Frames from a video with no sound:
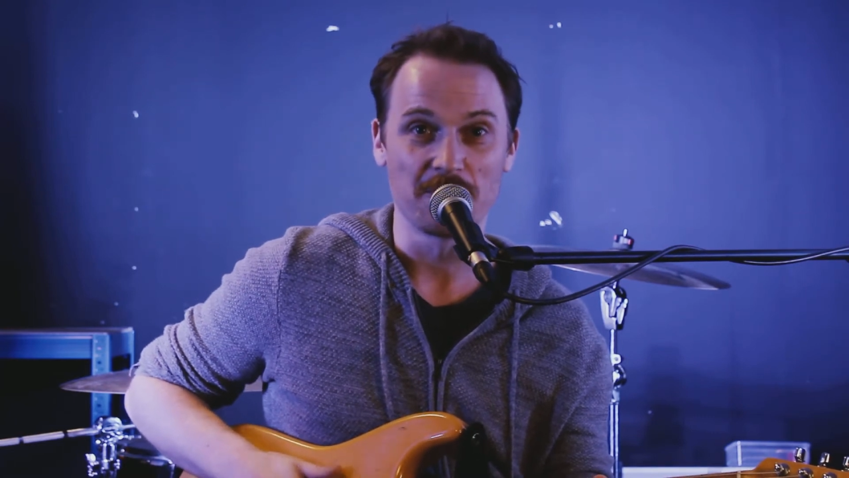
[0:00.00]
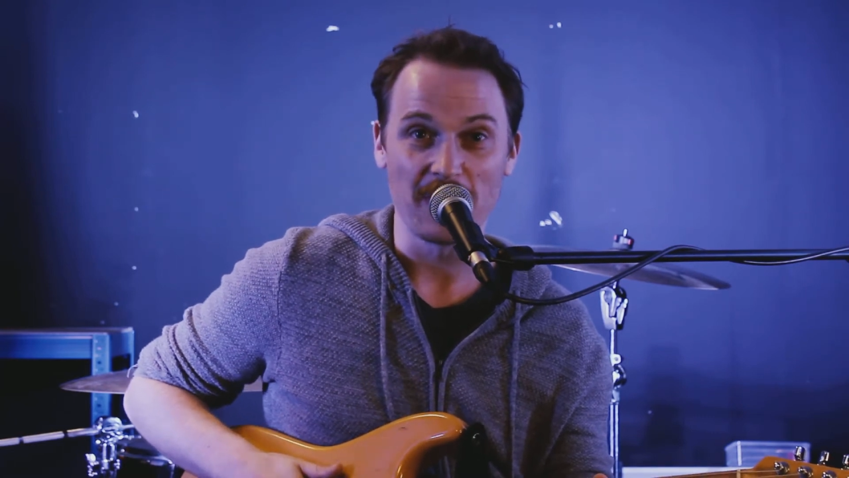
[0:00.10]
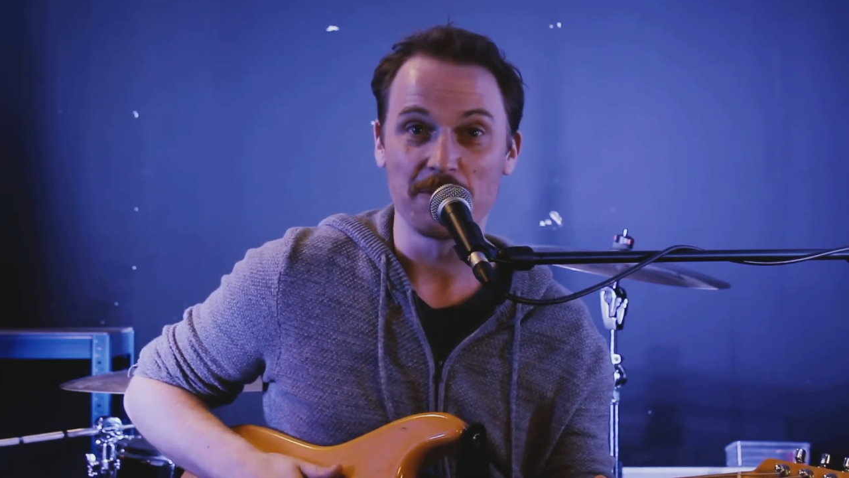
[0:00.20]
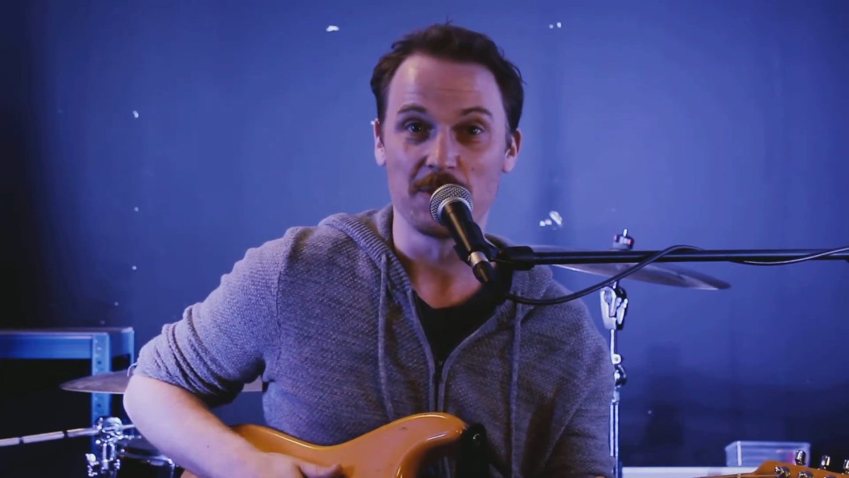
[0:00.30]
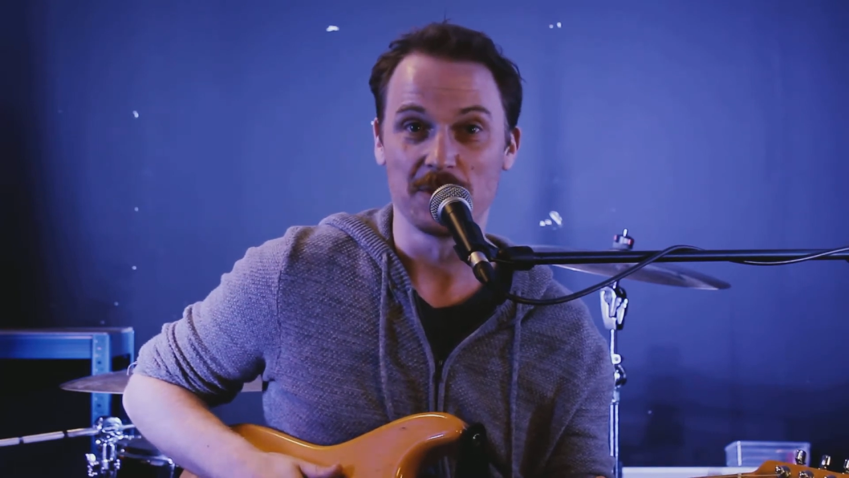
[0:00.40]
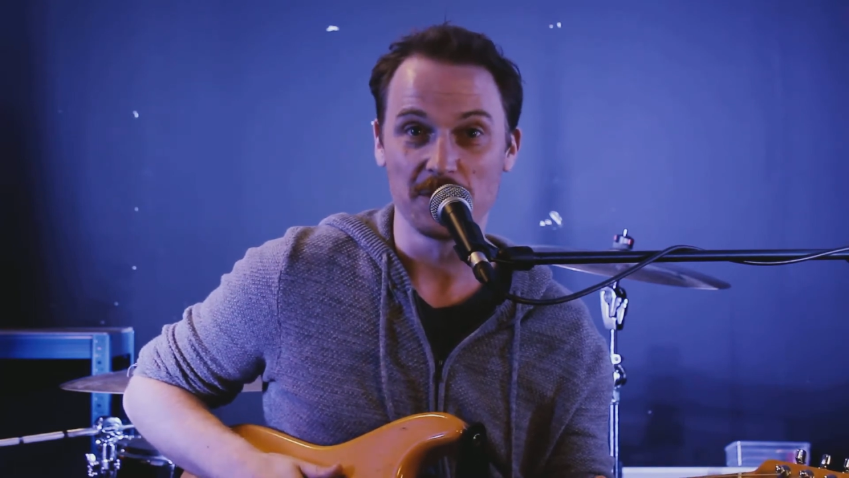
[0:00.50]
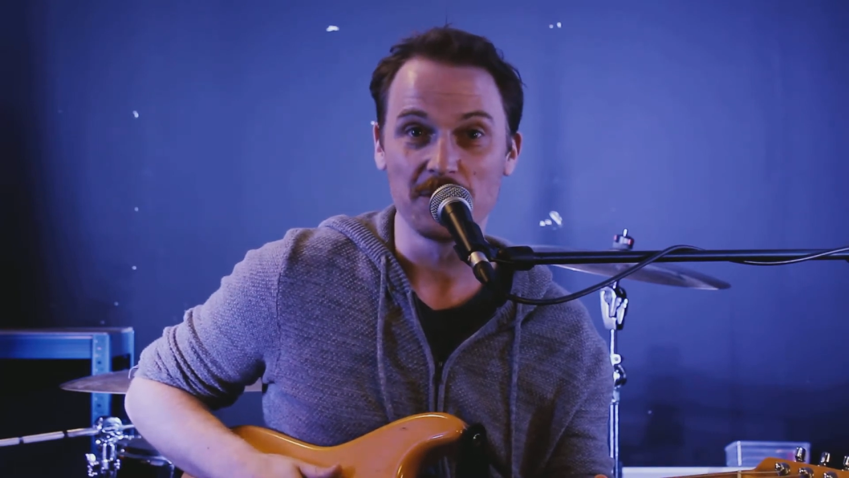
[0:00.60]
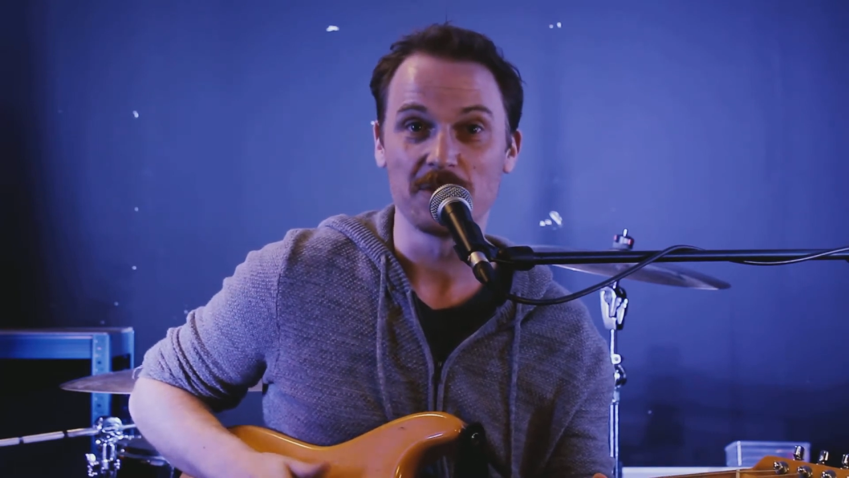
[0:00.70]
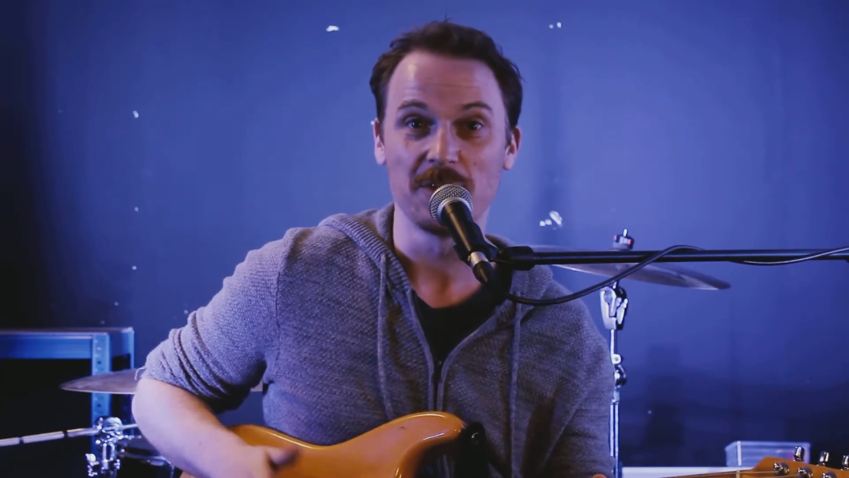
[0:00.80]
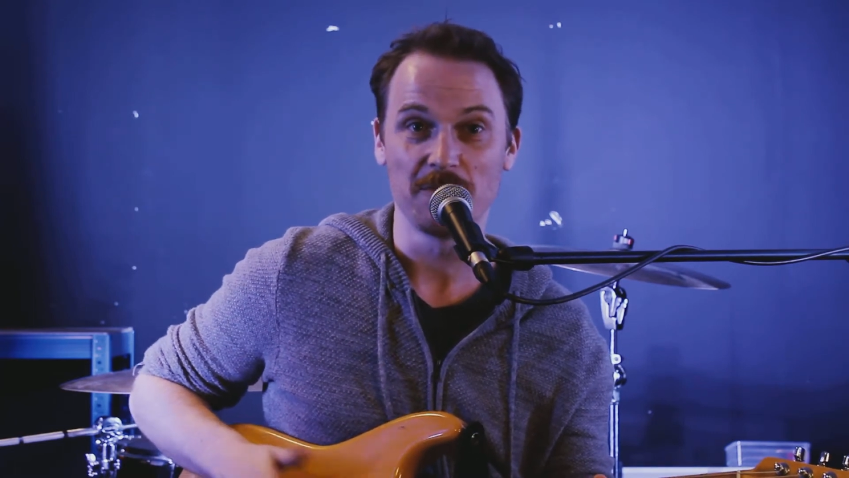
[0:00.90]
5, 1,
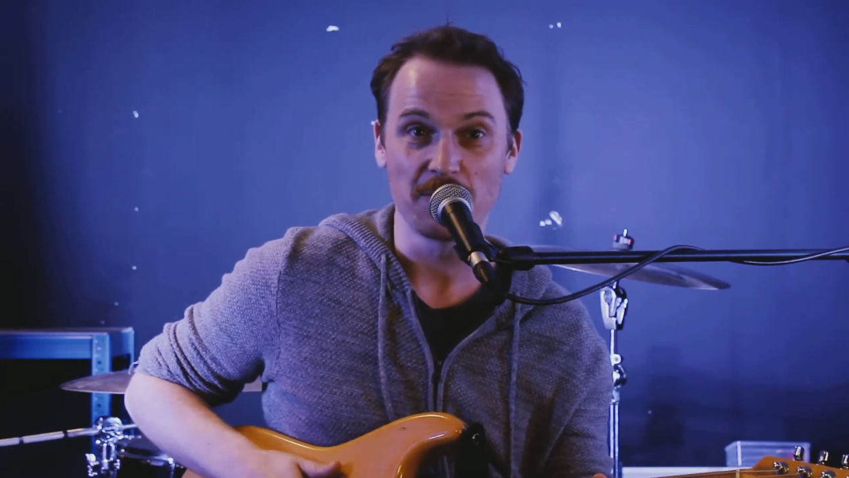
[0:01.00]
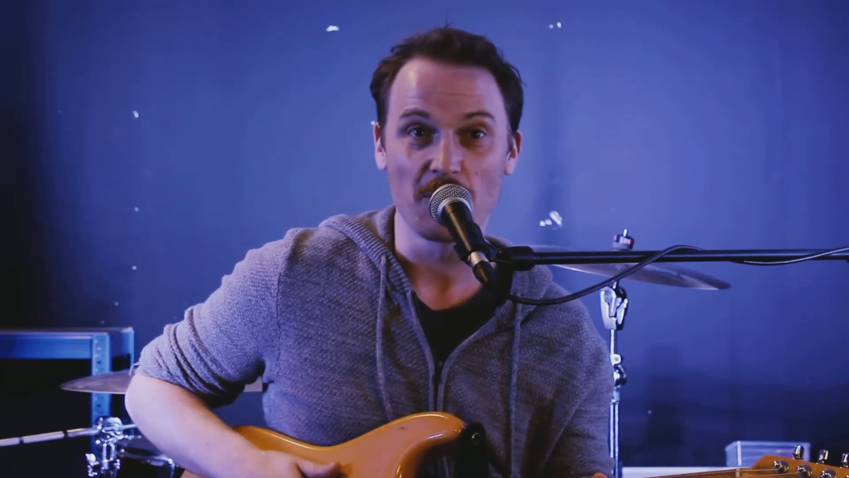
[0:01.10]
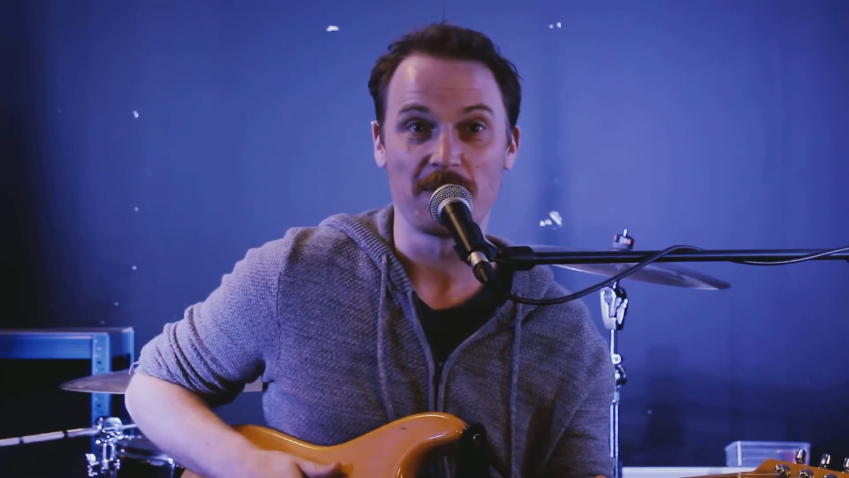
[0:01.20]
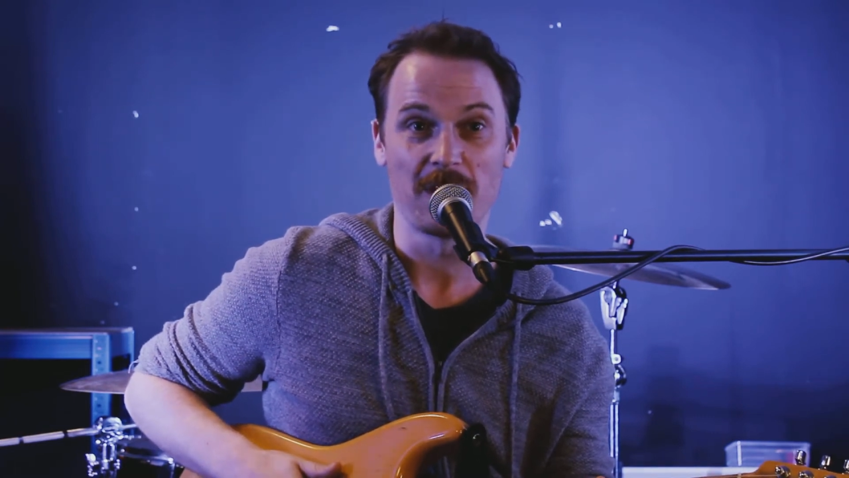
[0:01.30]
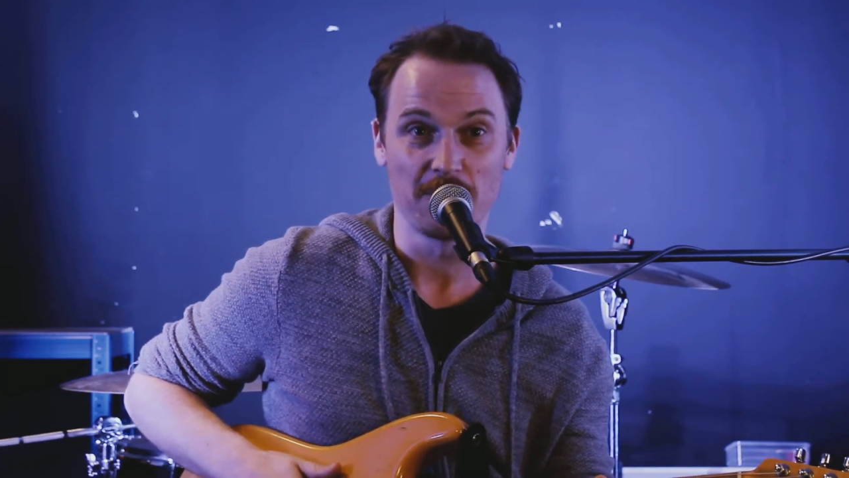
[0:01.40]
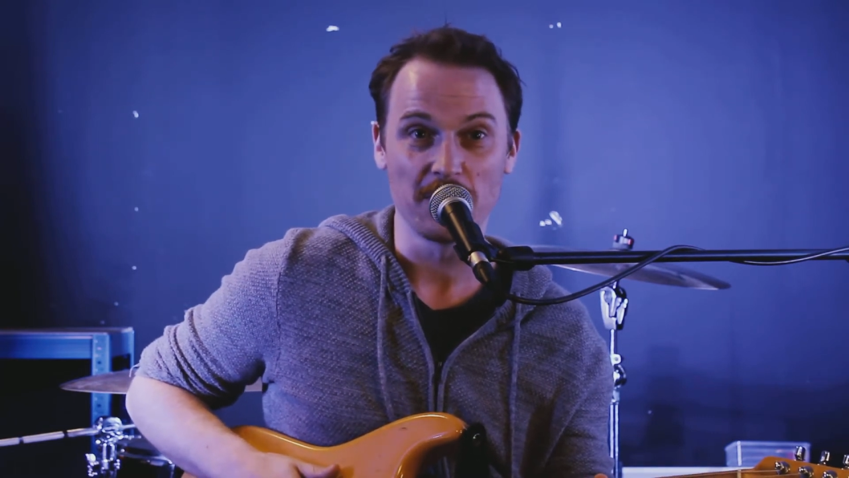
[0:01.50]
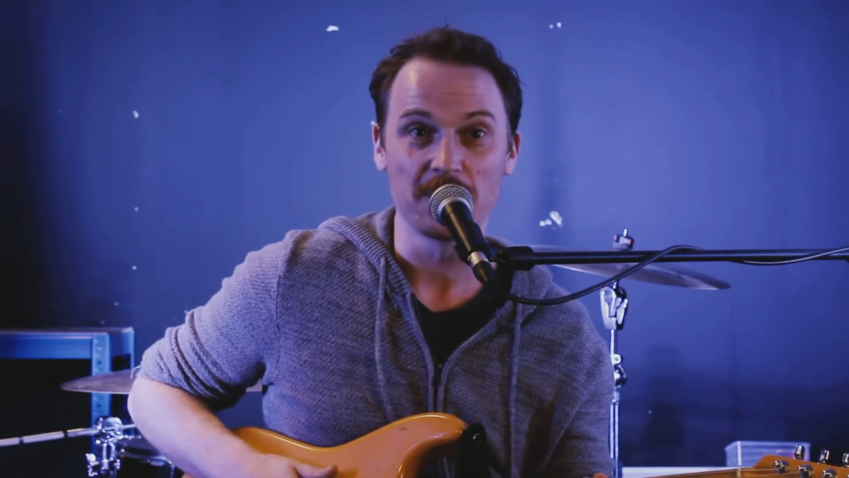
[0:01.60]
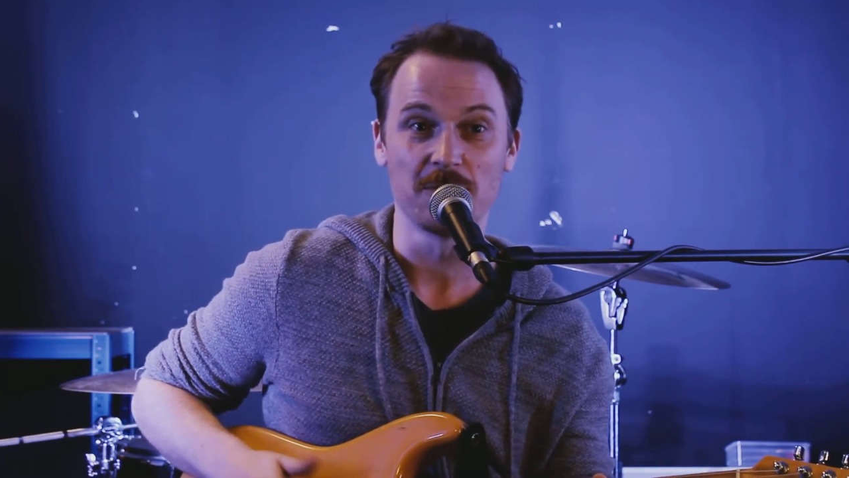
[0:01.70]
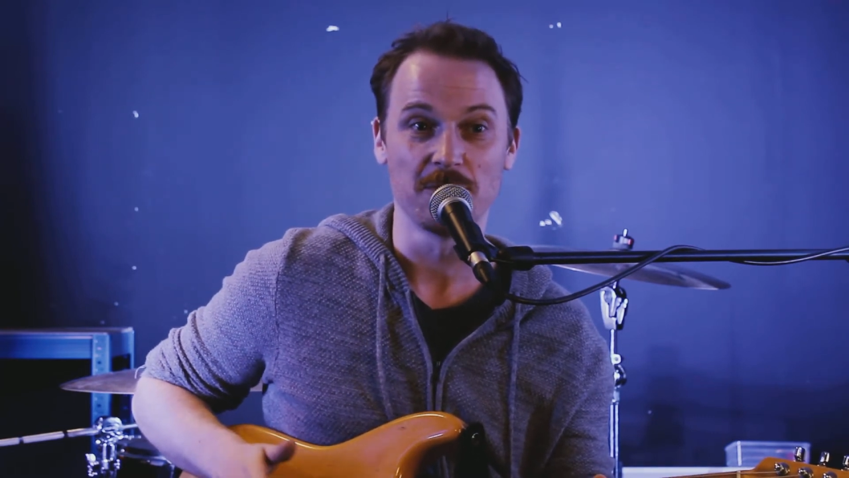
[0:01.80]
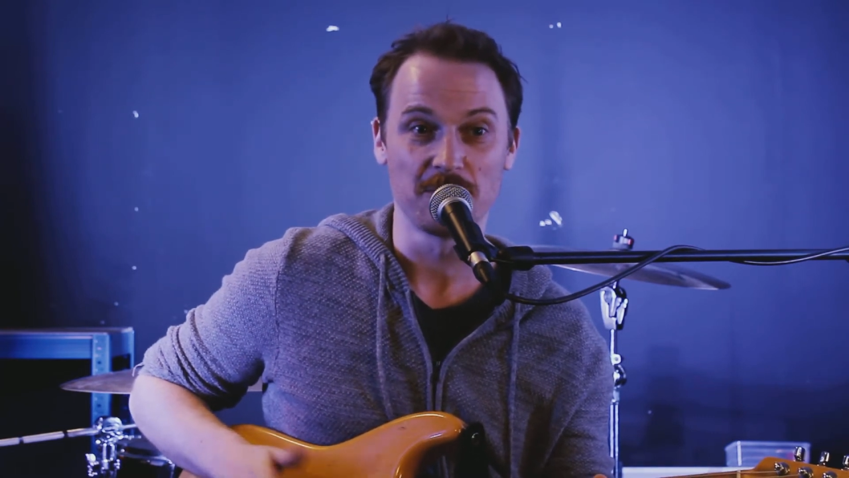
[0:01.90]
2, 3, 4, 5,
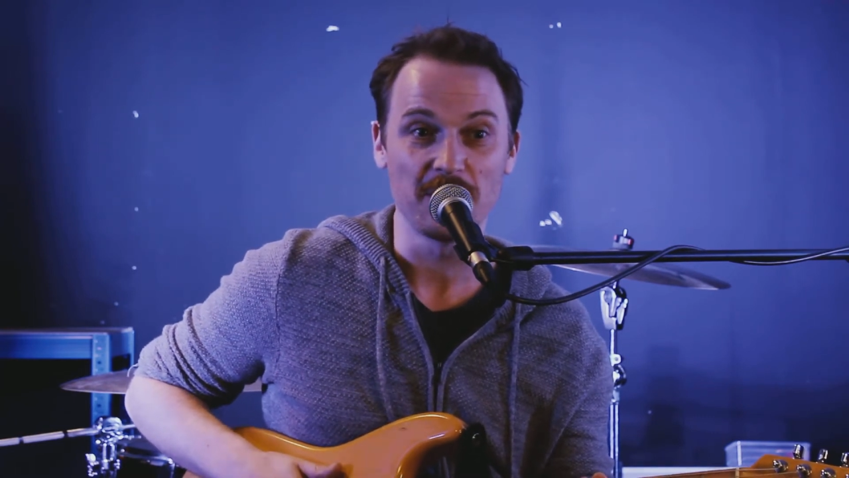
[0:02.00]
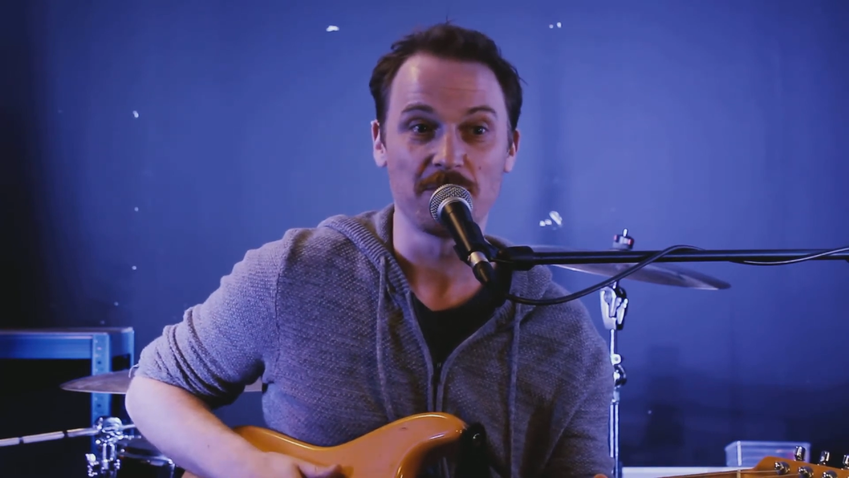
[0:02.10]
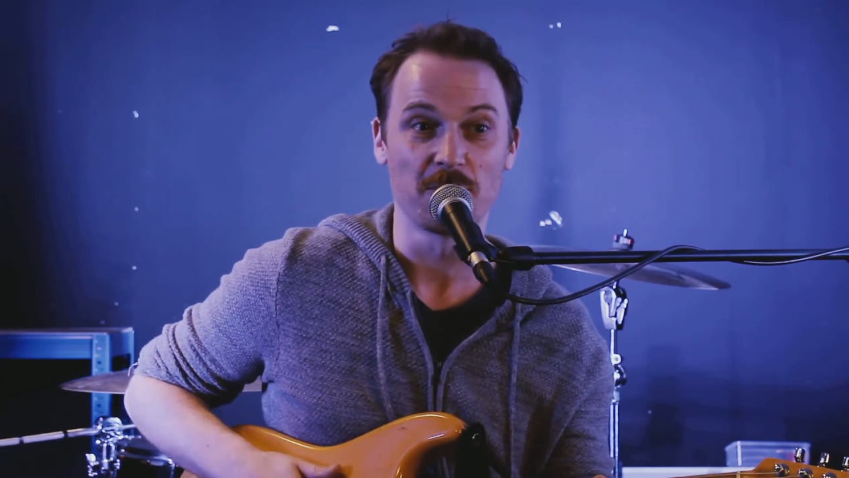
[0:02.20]
1, 2, 3,